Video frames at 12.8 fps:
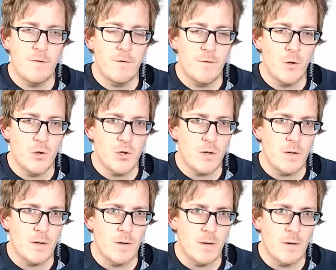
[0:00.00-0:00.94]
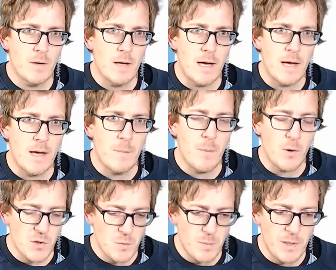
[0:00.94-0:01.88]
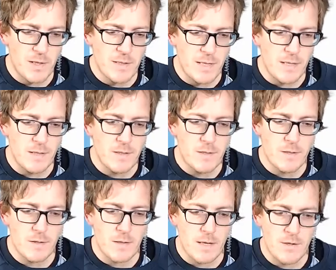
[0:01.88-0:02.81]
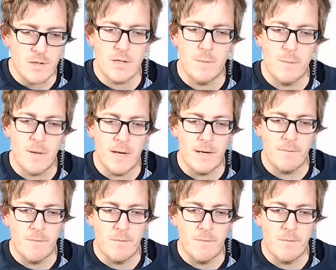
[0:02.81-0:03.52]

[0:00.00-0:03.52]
future possibilities in just a minute.